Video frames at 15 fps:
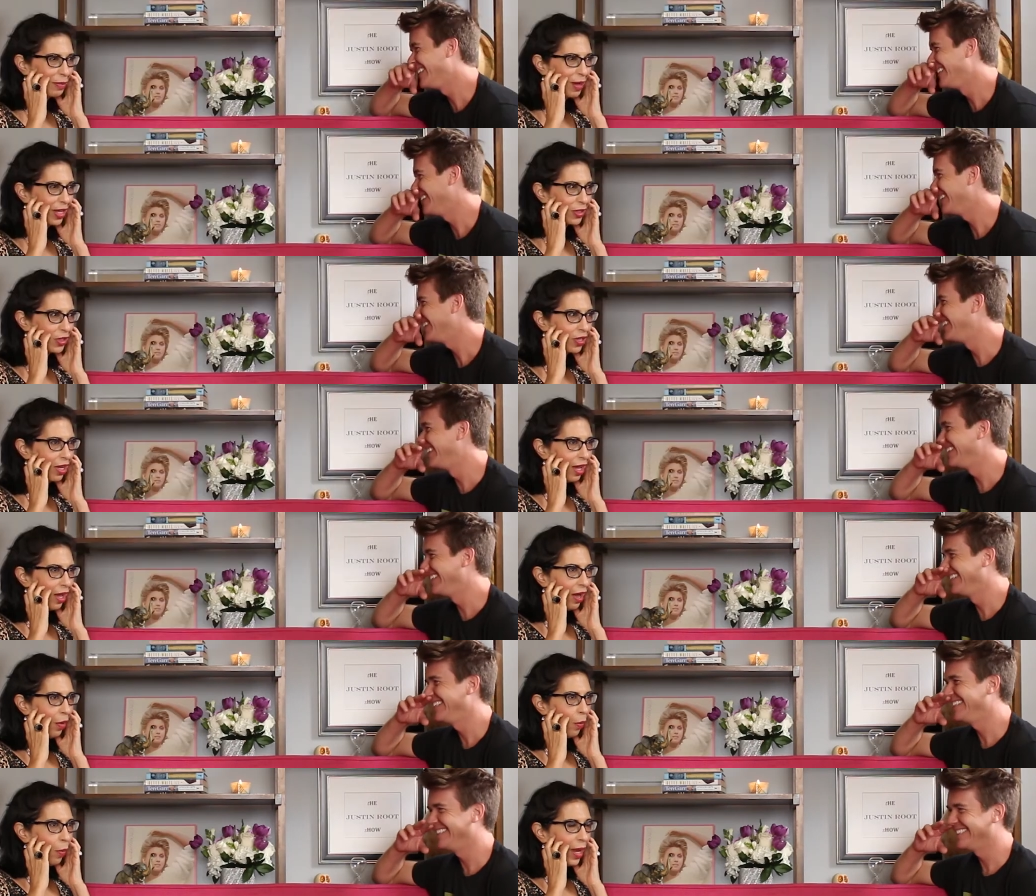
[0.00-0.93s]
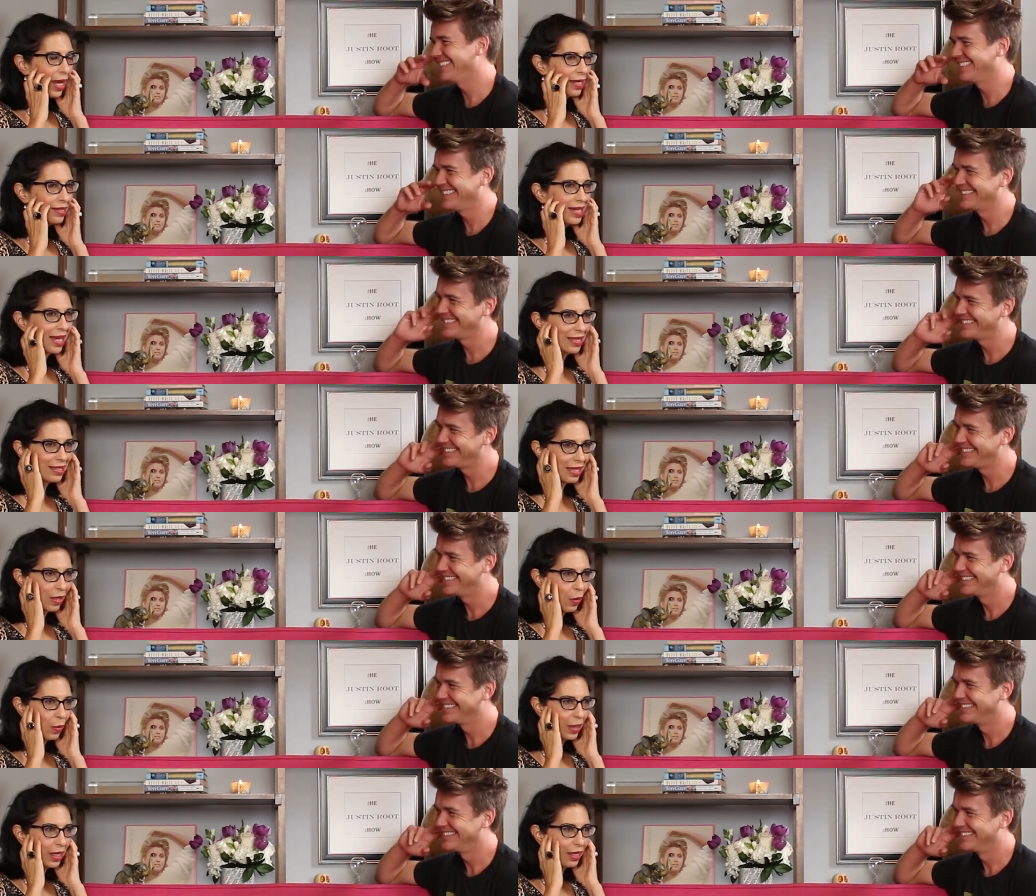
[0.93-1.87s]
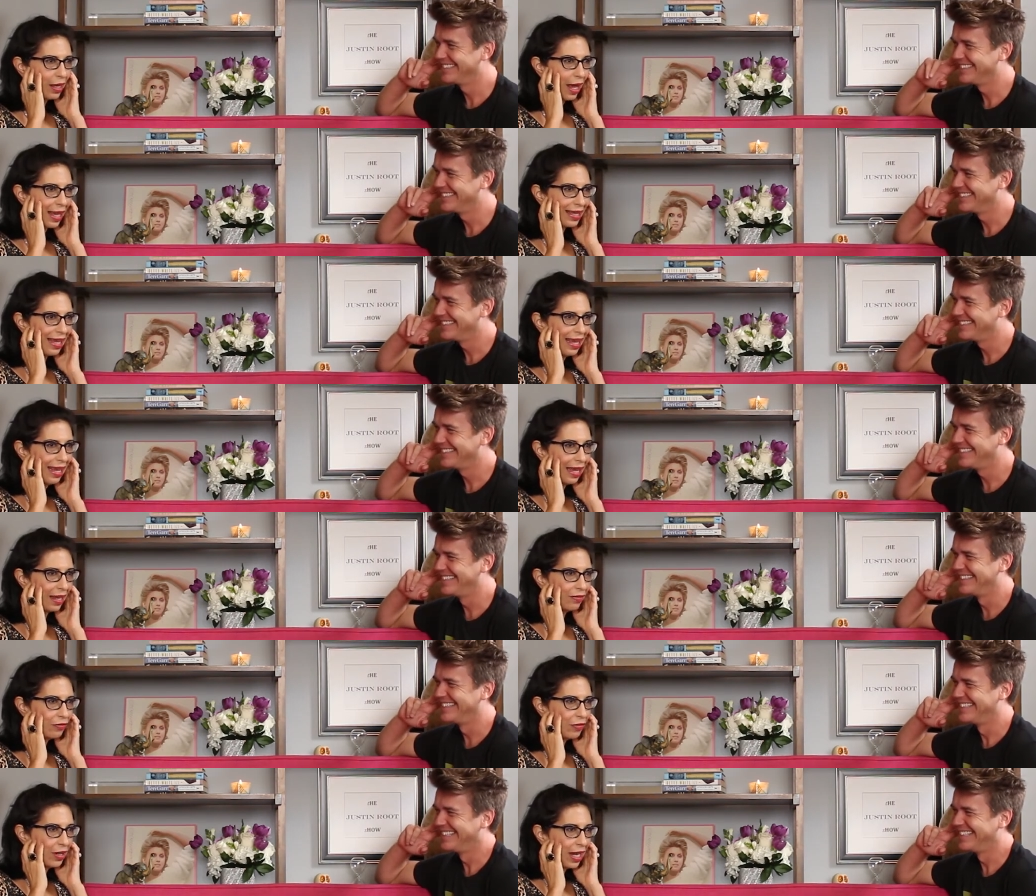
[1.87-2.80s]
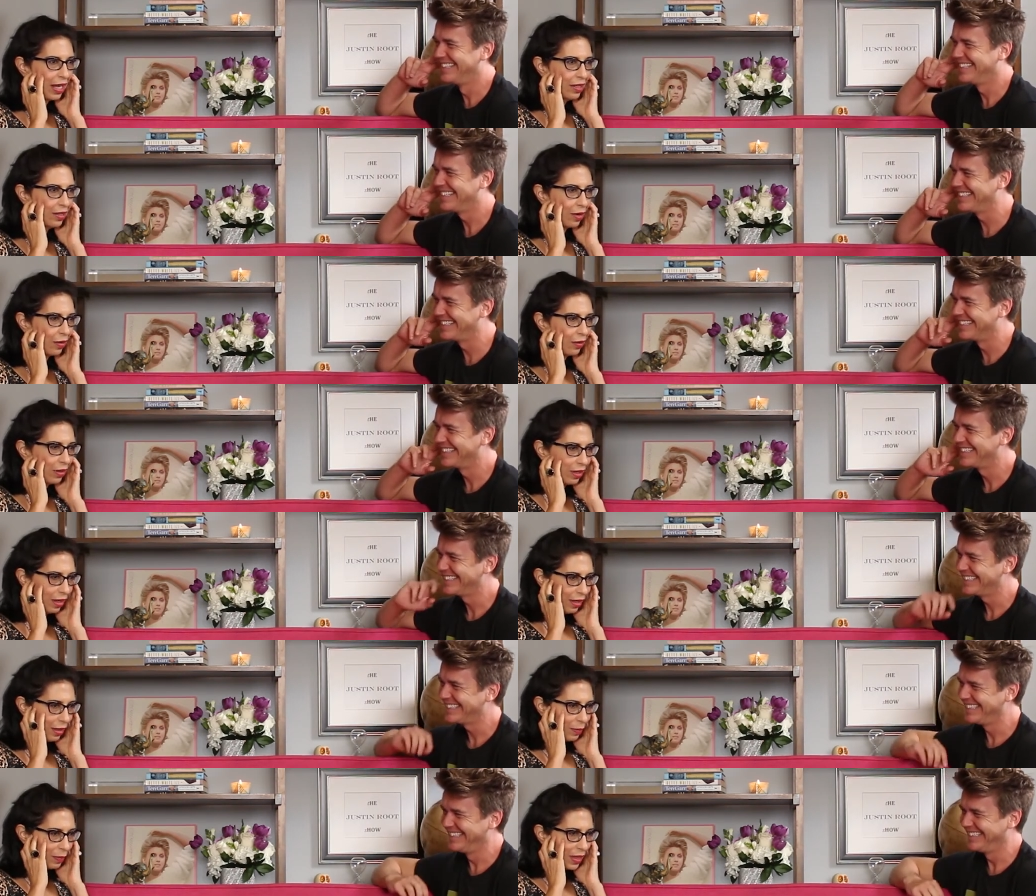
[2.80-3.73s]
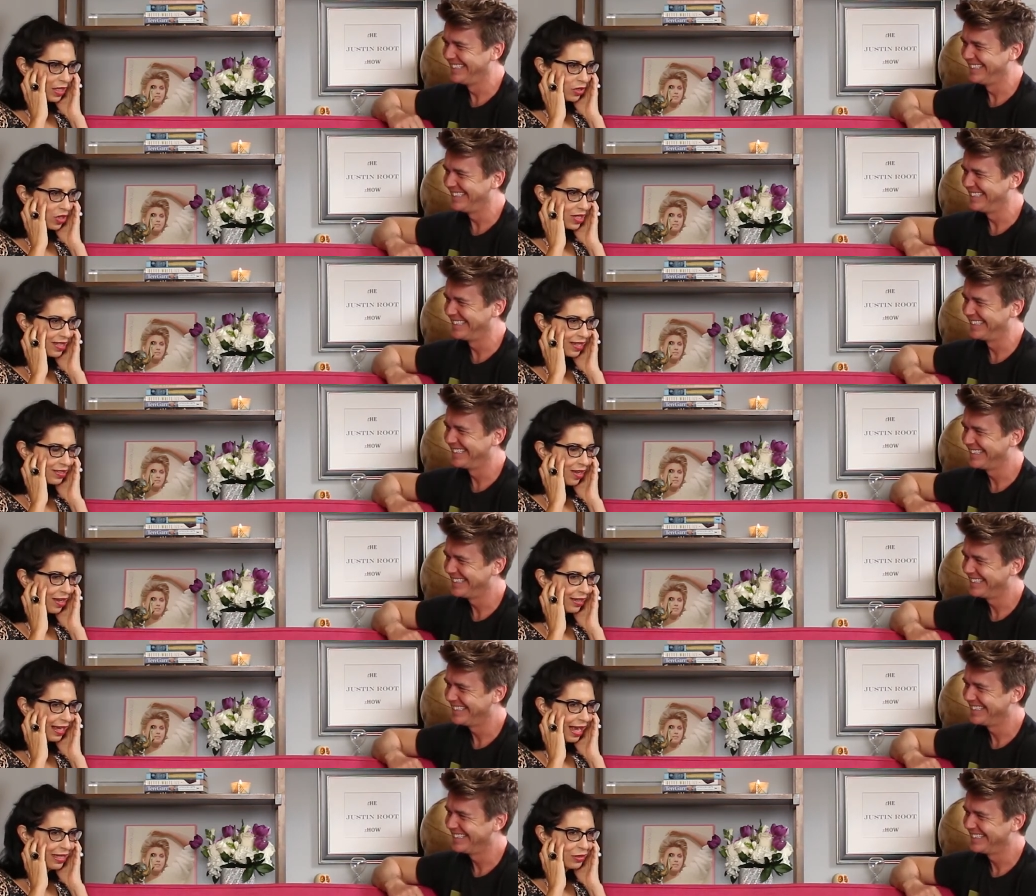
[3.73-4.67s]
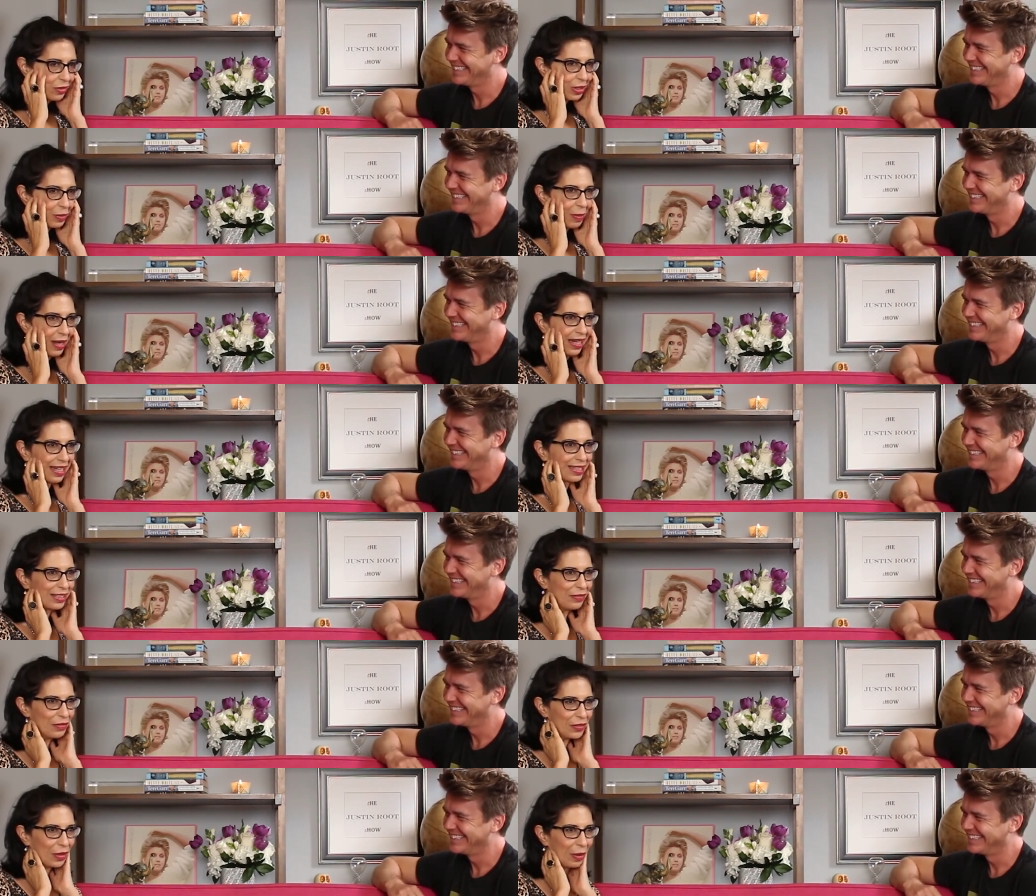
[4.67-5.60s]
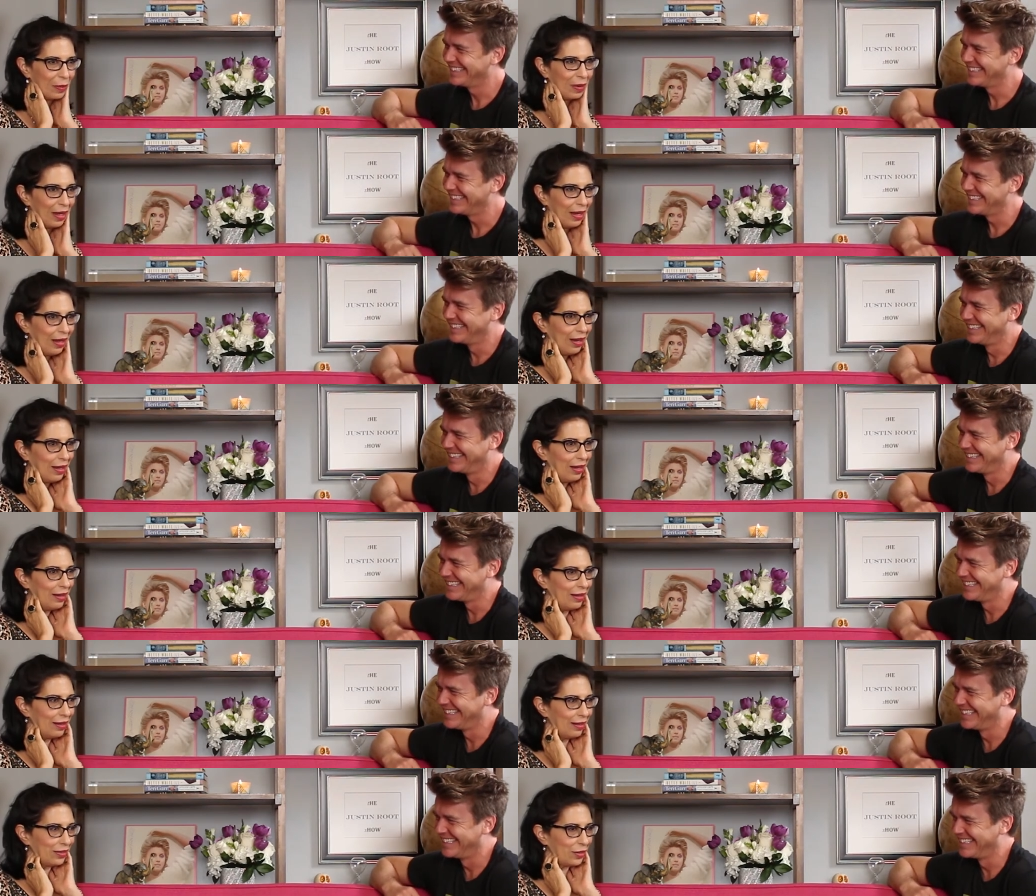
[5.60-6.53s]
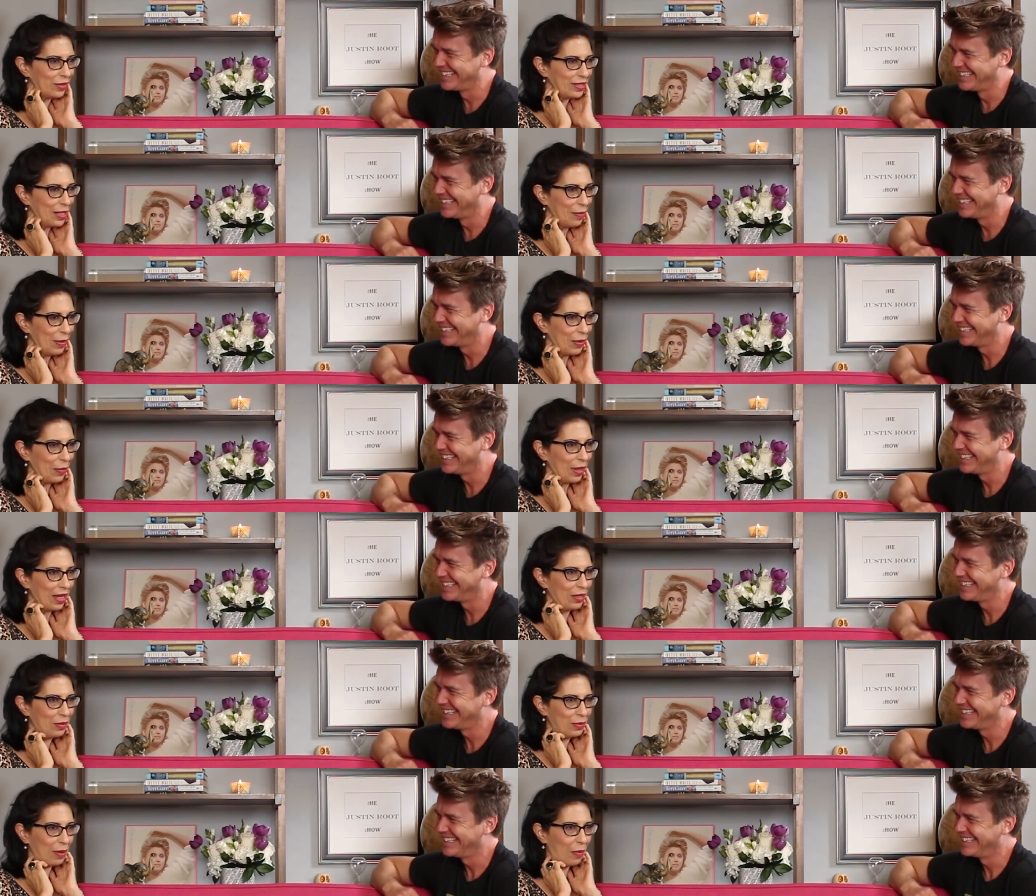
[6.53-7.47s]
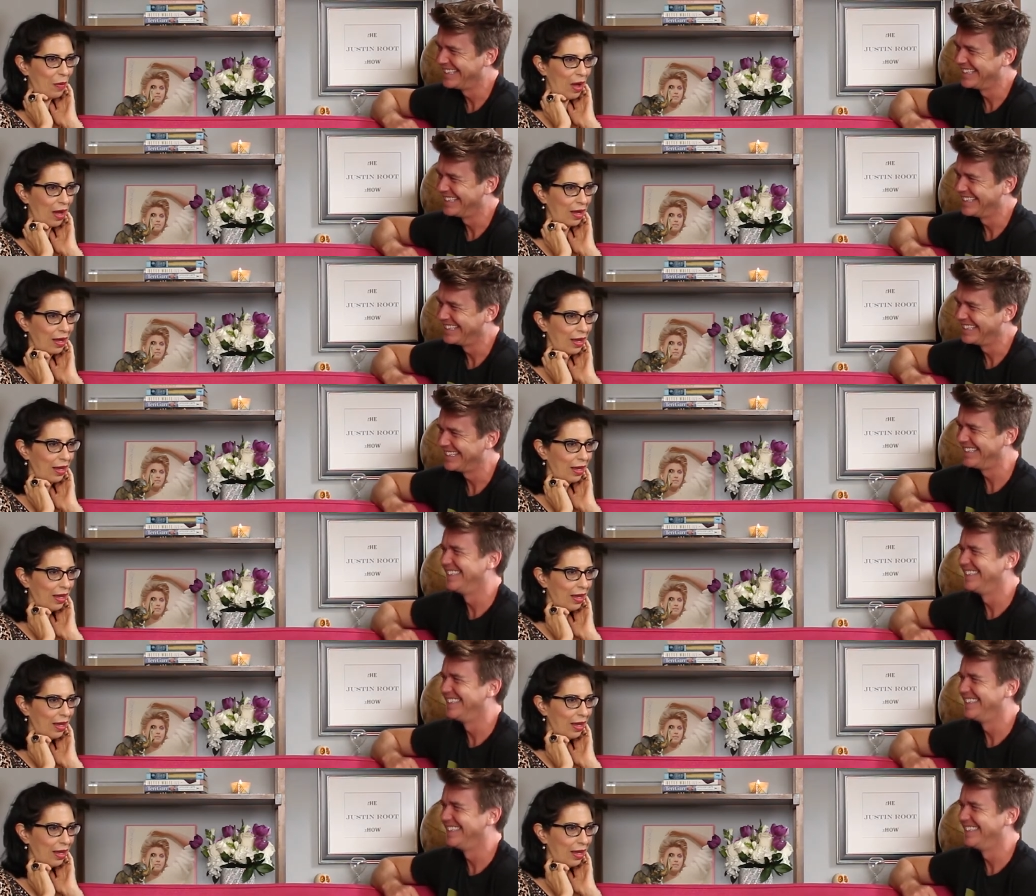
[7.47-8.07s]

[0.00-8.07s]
Speaker 1: so much. Wait, Dancing Queen. I can't. Fernando. Bee Gees. I saw in concert at the Pontiac Silverdome. Oh, you can tell by the way I use my walk.